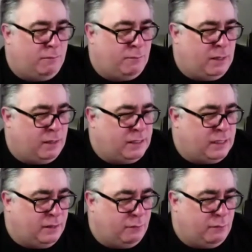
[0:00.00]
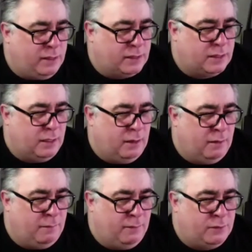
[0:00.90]
when I did the Rinse,
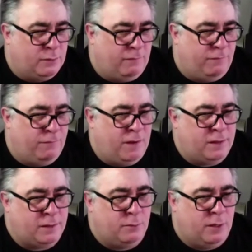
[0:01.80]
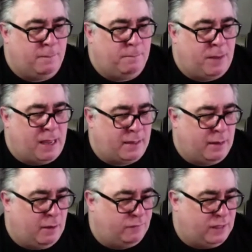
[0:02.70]
it was my first work back
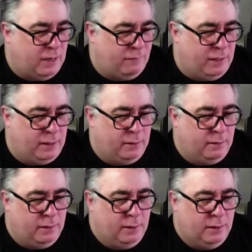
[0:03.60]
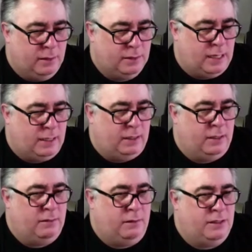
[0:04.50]
after having taken
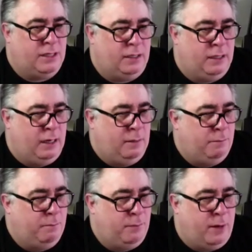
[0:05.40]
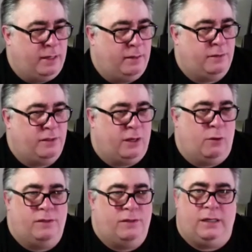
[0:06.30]
a 10-year break to go
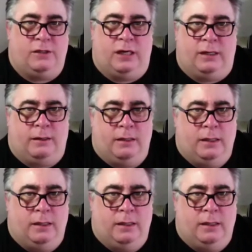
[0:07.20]
off teaching.